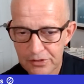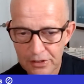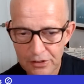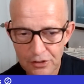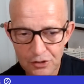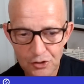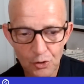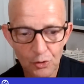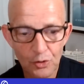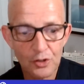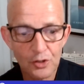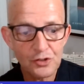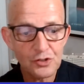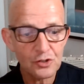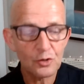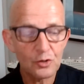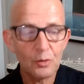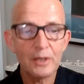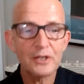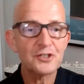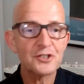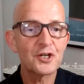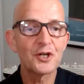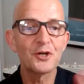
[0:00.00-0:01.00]
The short answer to your
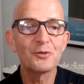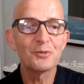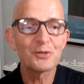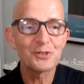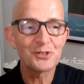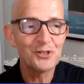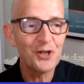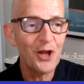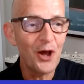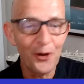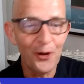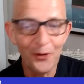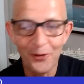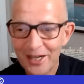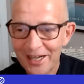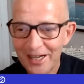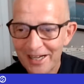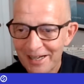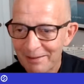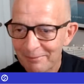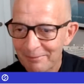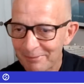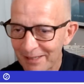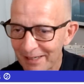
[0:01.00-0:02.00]
question was no,
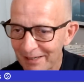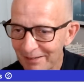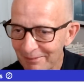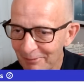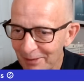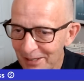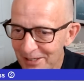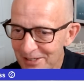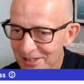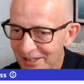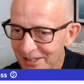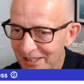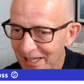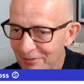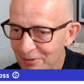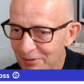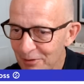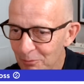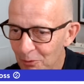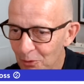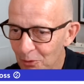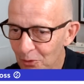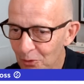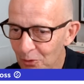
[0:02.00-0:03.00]
but I gave you
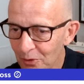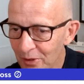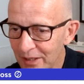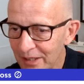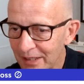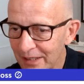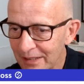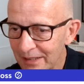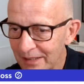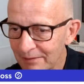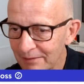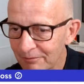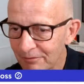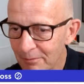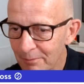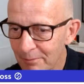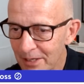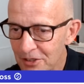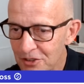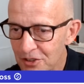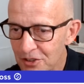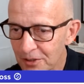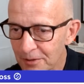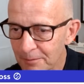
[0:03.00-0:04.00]
more
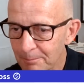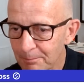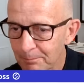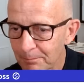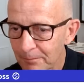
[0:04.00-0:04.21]
information.